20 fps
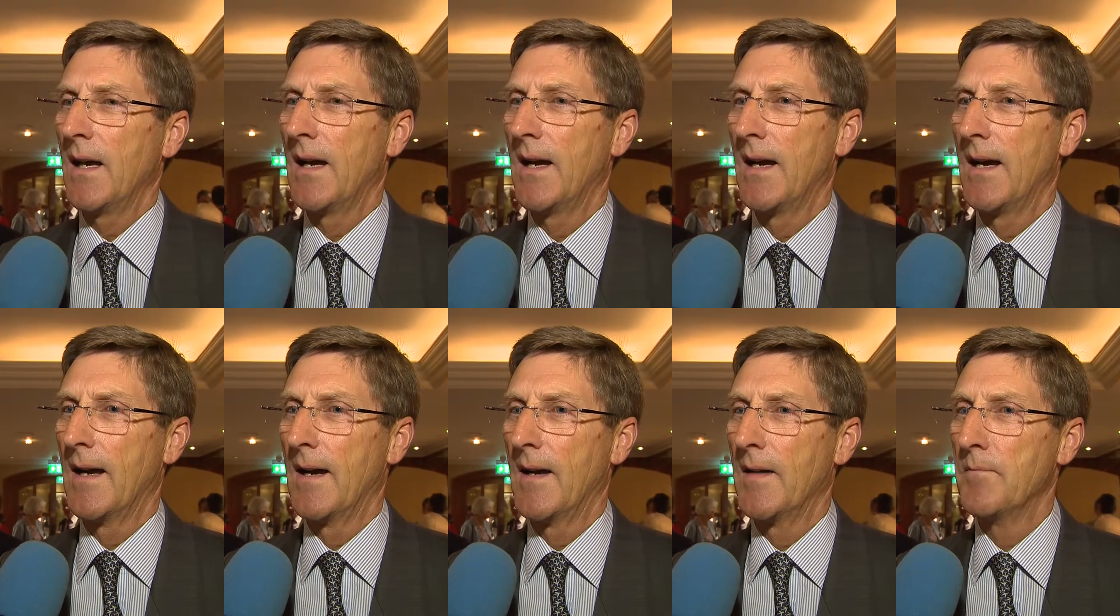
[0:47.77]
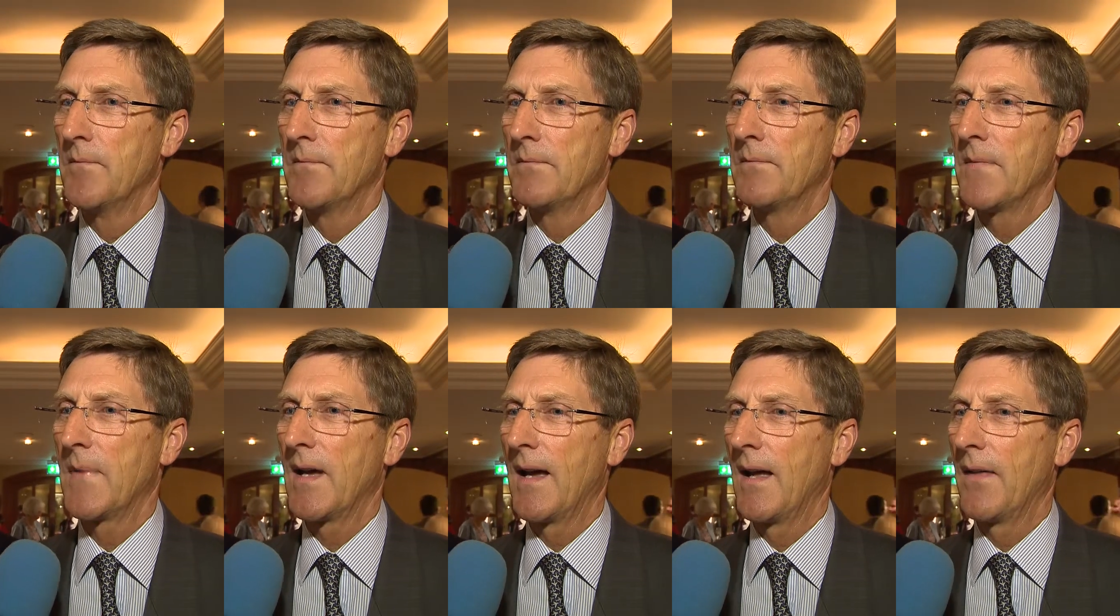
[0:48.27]

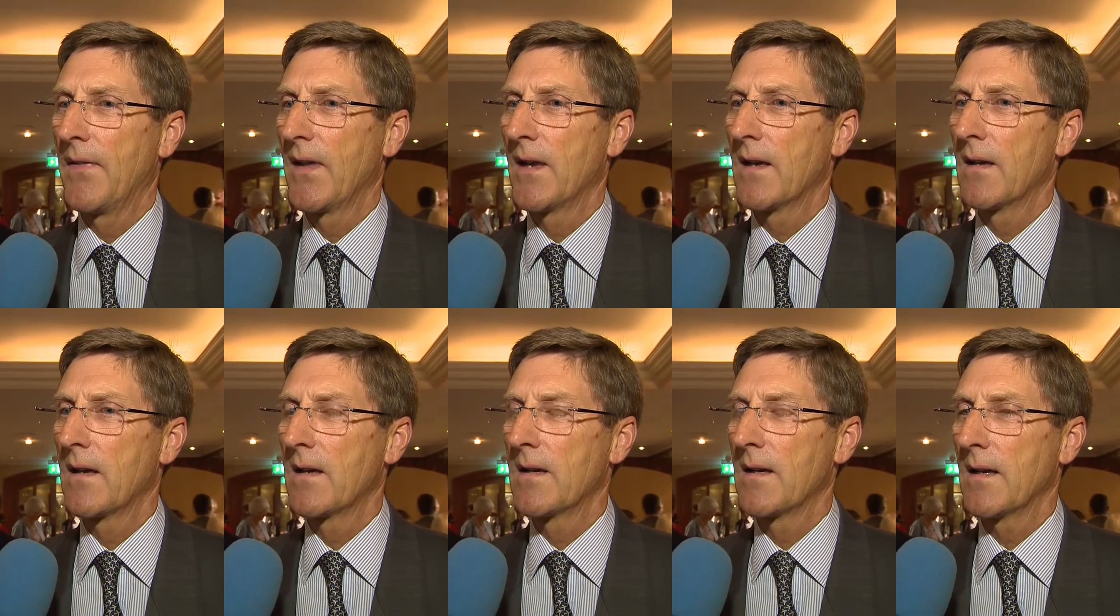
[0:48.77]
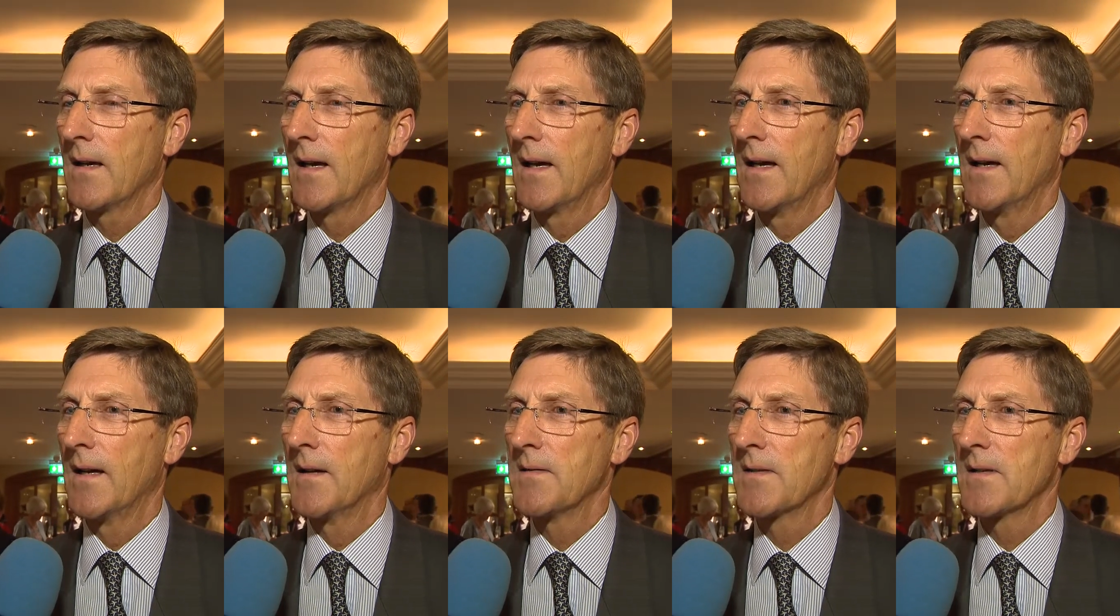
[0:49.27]
I think
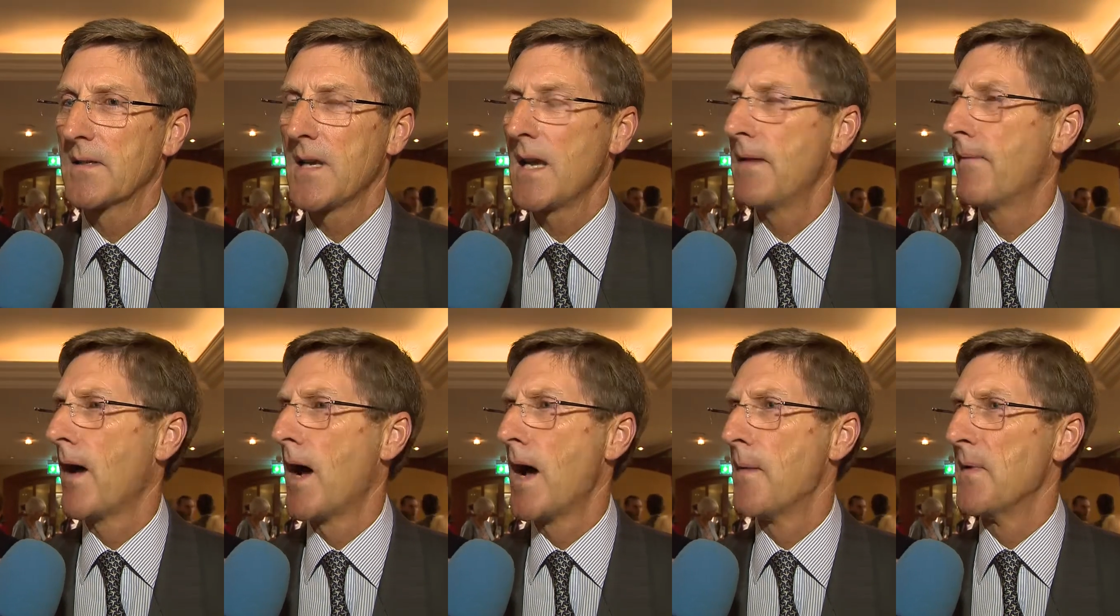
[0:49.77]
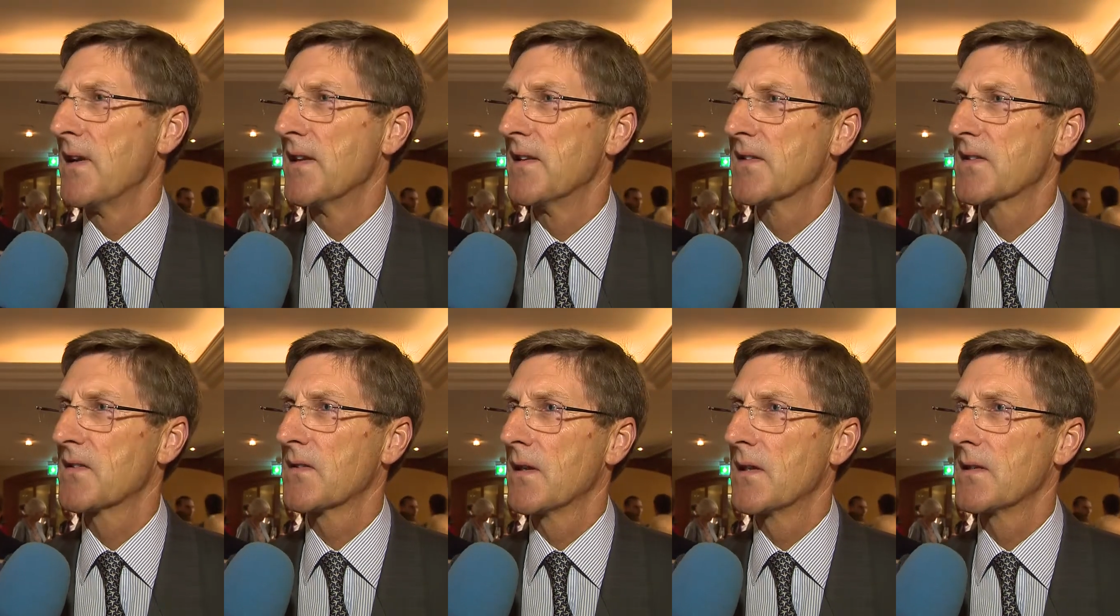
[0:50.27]
Steve Harmon
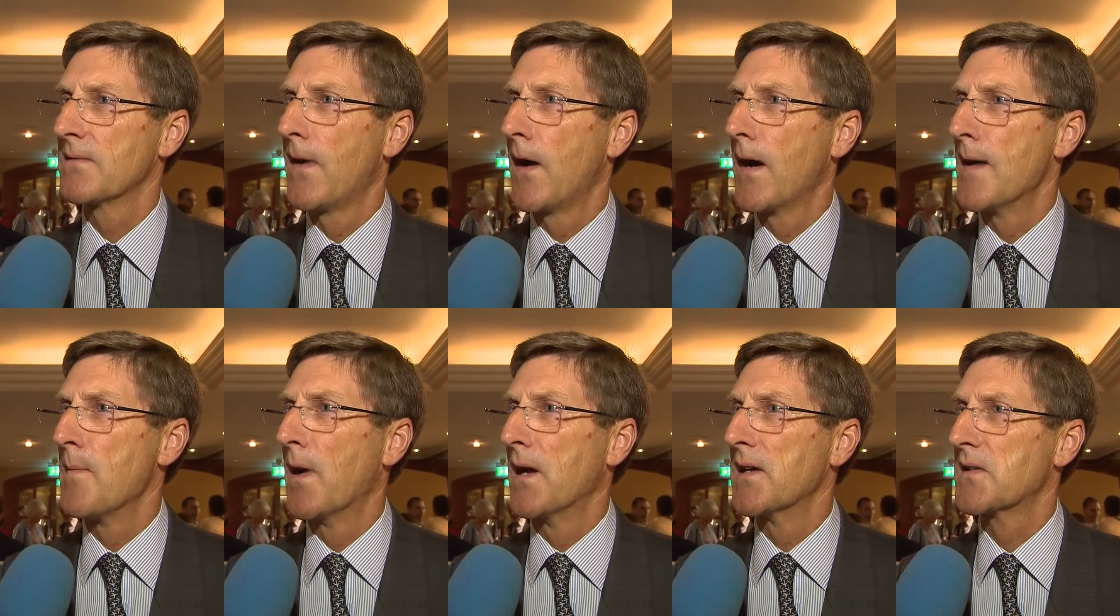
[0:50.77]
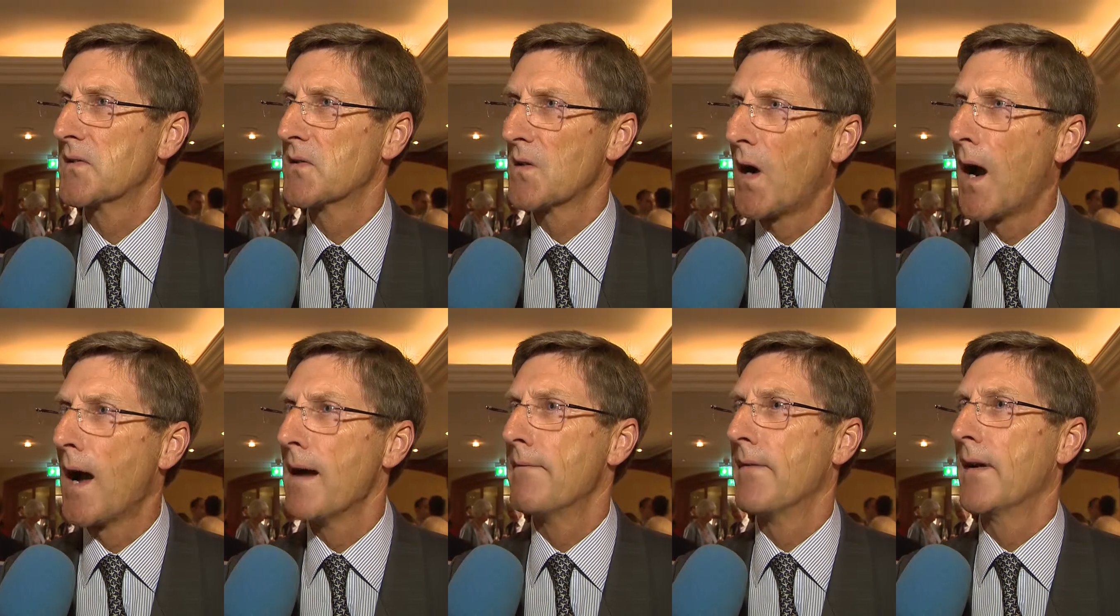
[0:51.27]
is very much
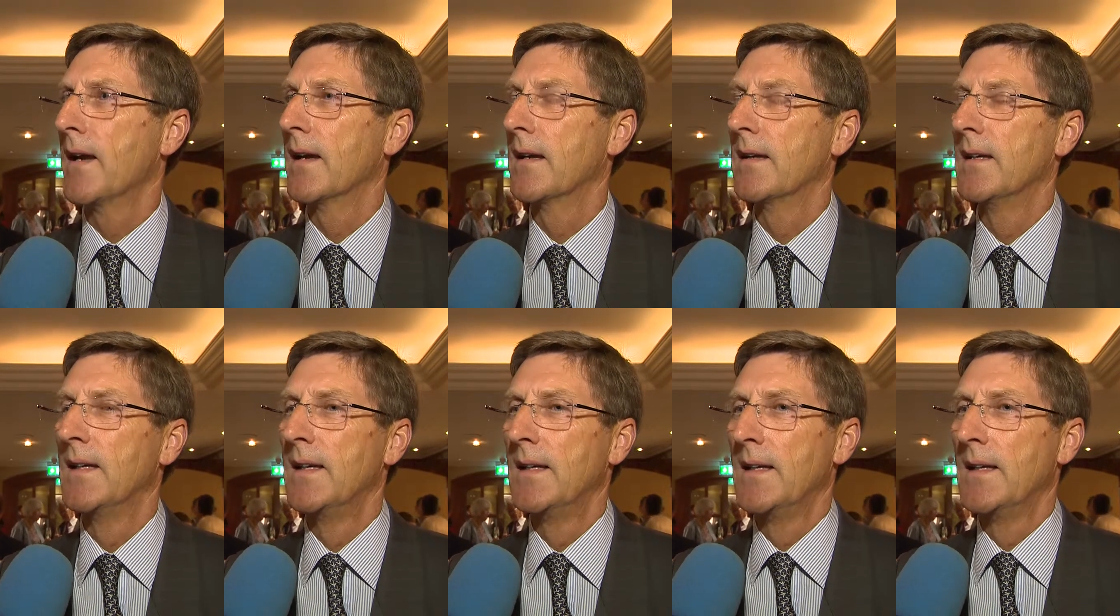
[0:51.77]
driving